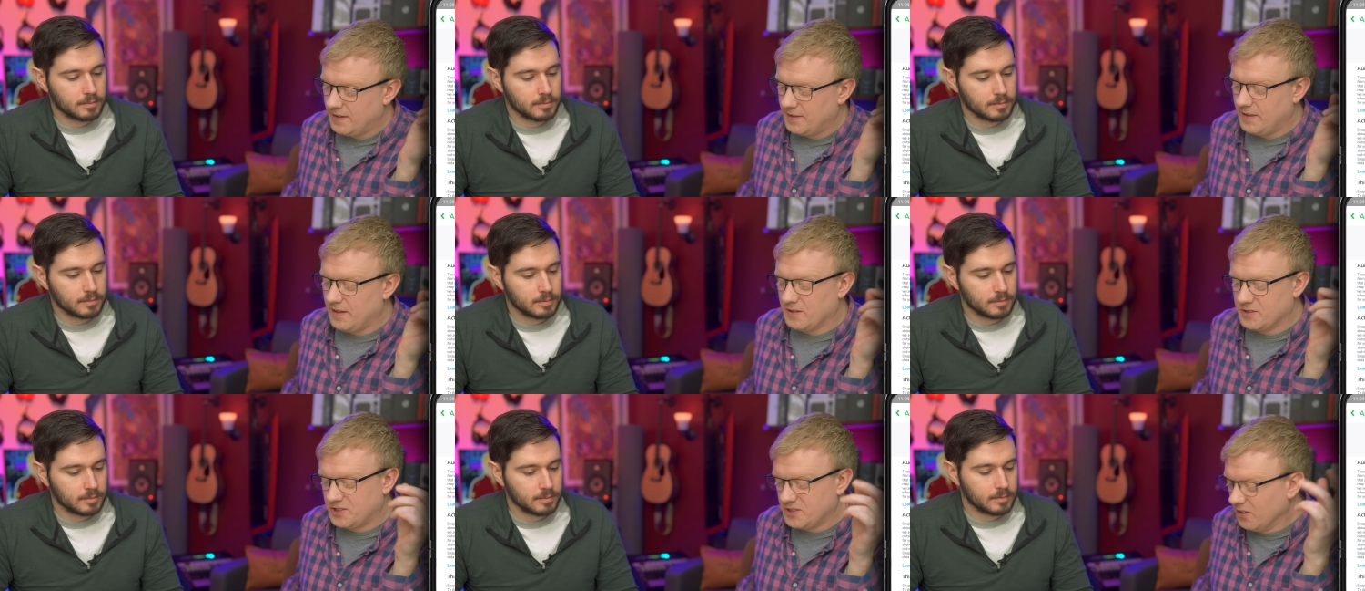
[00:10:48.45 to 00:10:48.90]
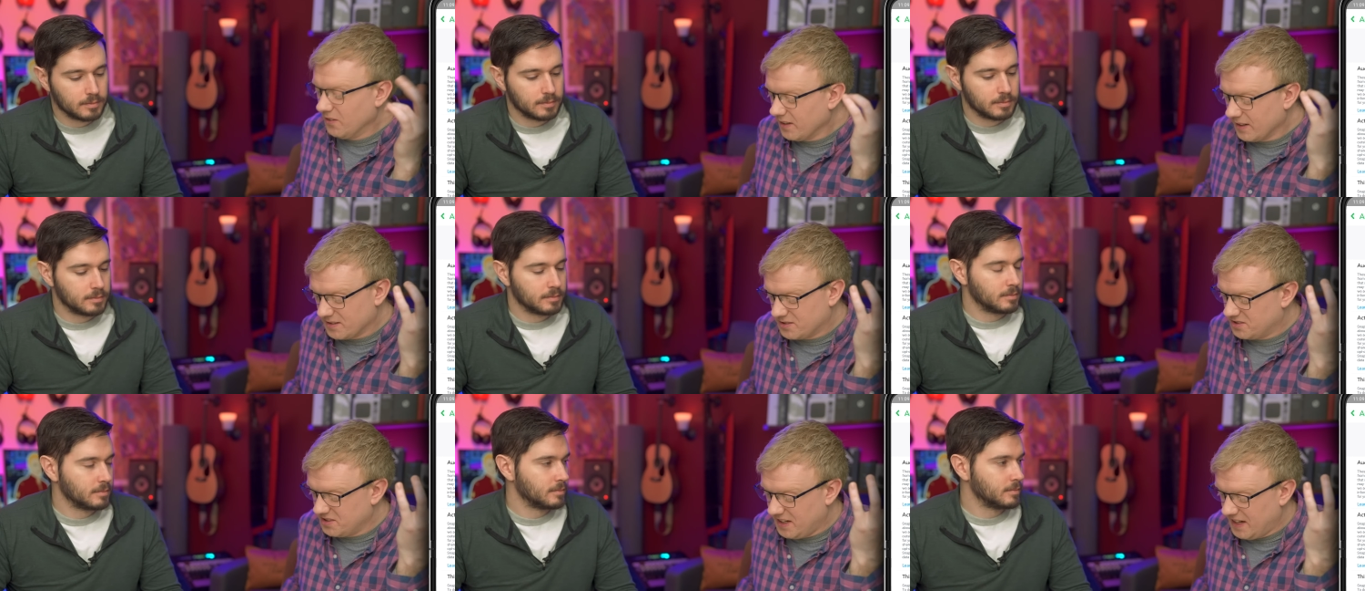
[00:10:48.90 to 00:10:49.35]
Speaker 1: They're still
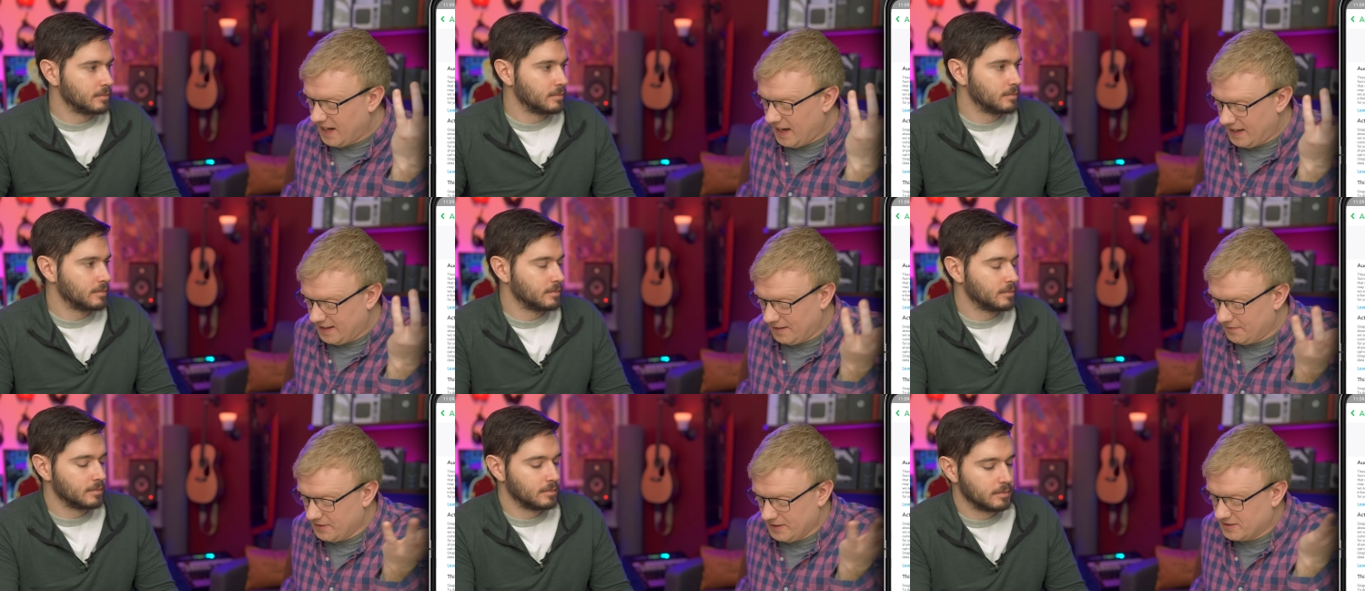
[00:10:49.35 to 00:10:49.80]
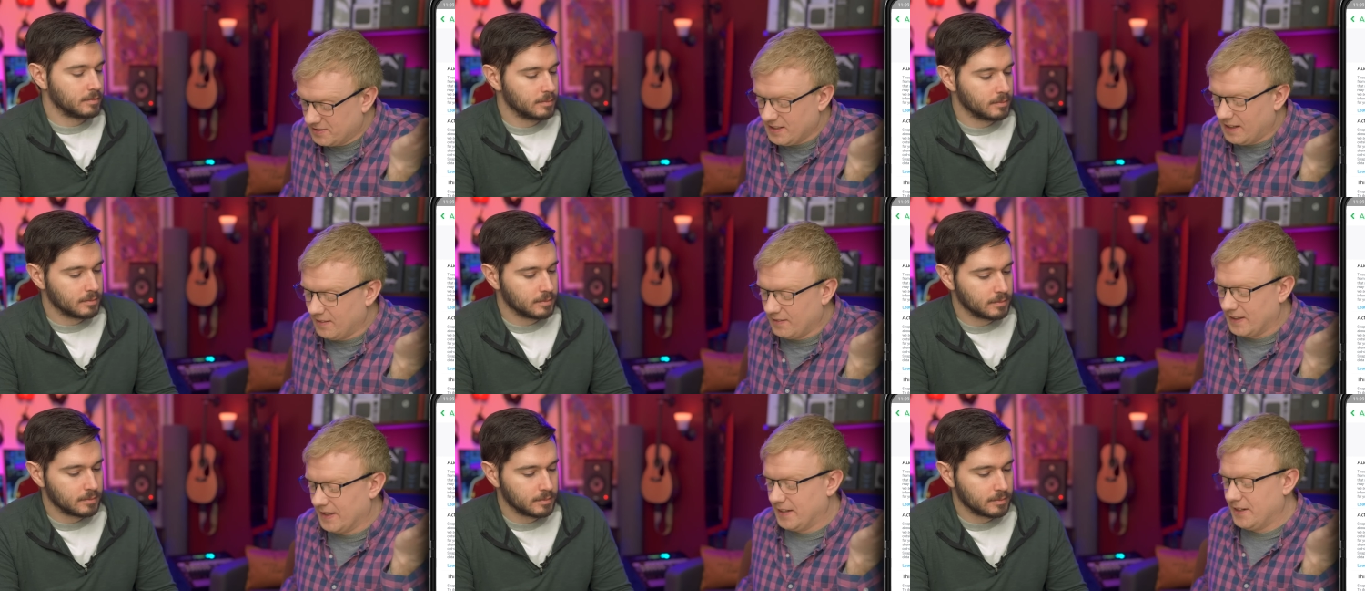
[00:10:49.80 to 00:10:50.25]
going to see ads. I mean,
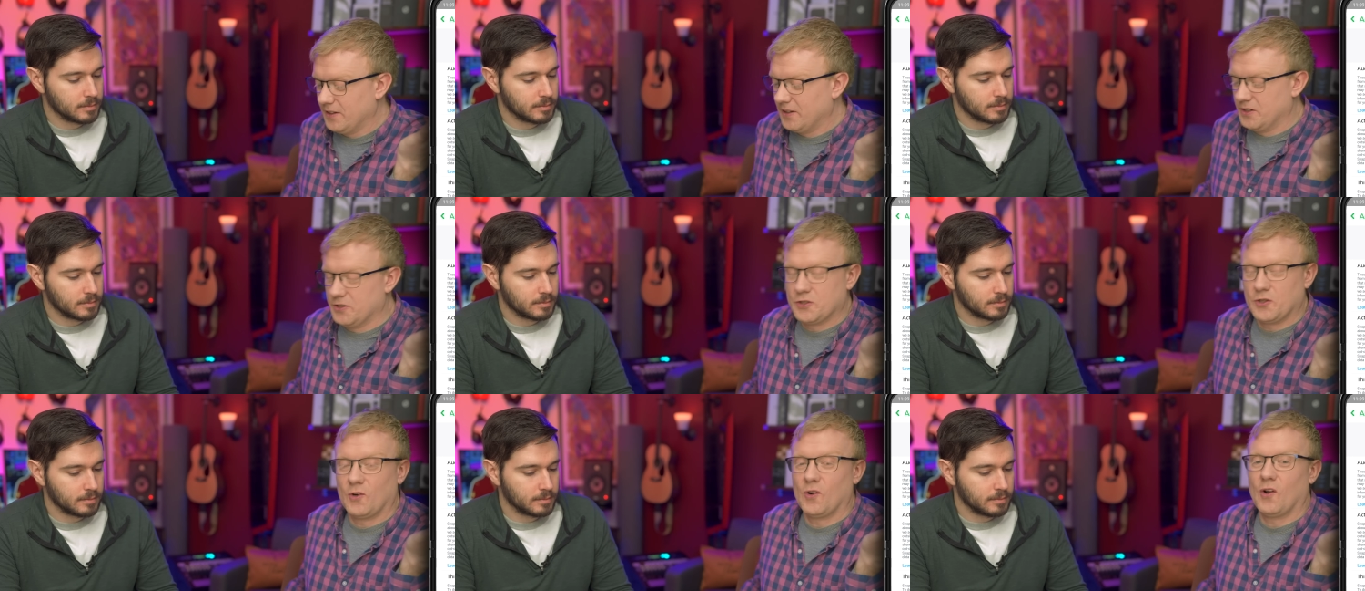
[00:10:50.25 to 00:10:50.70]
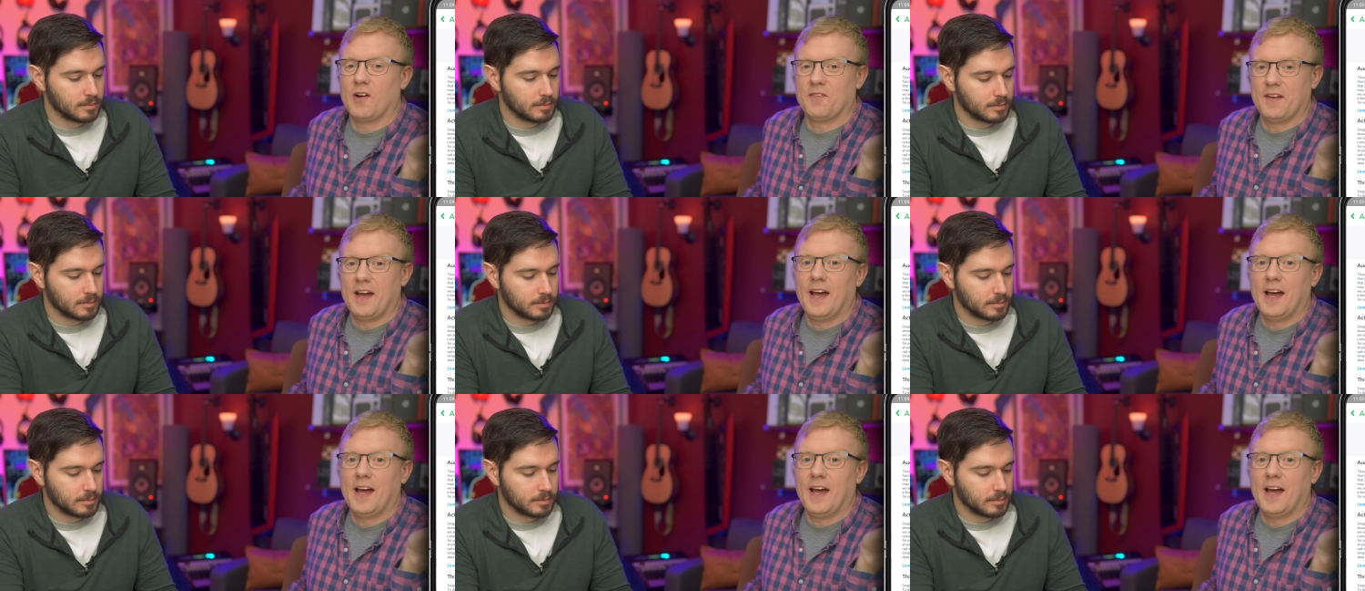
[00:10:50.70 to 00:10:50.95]
it's not like you can turn off